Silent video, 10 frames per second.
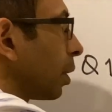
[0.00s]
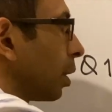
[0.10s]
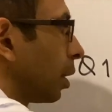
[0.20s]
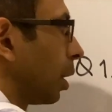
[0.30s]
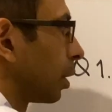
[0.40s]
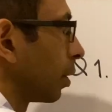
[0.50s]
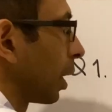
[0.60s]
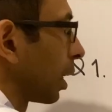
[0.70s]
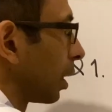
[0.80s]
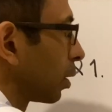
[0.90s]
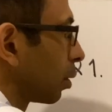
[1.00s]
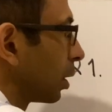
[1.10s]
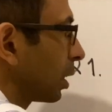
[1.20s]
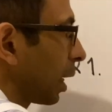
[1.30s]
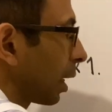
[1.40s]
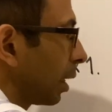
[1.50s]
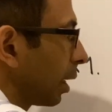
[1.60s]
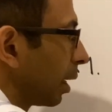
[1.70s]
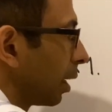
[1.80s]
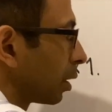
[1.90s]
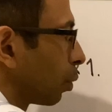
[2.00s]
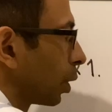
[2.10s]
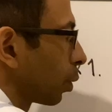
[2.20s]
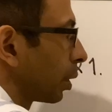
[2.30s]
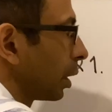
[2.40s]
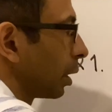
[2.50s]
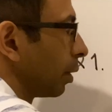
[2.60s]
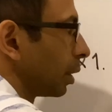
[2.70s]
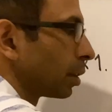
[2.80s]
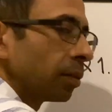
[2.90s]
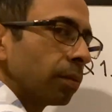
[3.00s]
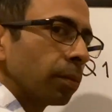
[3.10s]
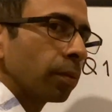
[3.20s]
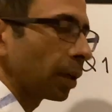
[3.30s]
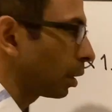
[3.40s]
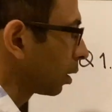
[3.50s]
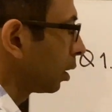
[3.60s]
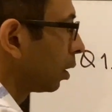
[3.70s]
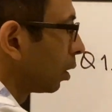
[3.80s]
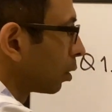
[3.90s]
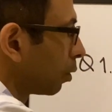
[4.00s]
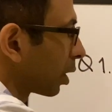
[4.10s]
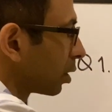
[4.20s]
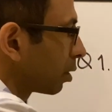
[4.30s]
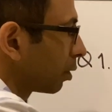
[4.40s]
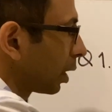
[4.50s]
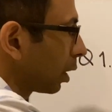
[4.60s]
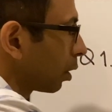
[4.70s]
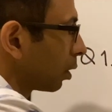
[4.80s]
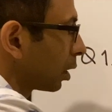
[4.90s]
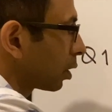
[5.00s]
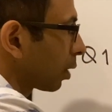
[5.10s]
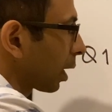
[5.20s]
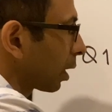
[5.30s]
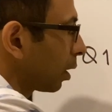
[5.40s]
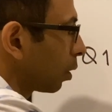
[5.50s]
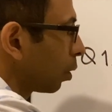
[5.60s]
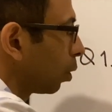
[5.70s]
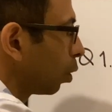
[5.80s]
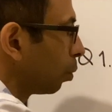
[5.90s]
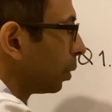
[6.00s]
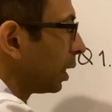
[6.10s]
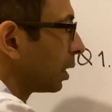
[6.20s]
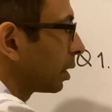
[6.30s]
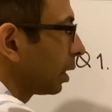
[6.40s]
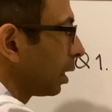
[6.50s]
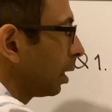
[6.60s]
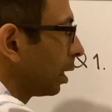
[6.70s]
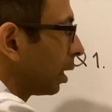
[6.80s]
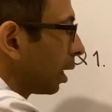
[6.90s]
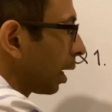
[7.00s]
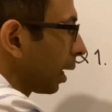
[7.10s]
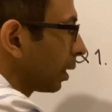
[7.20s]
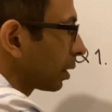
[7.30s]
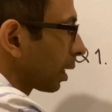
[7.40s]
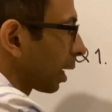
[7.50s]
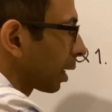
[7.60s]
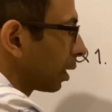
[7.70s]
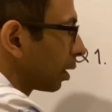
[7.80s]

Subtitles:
other angle. So this angle here is 120 degrees, right? So we're concentrating on this triangle OBC, and this angle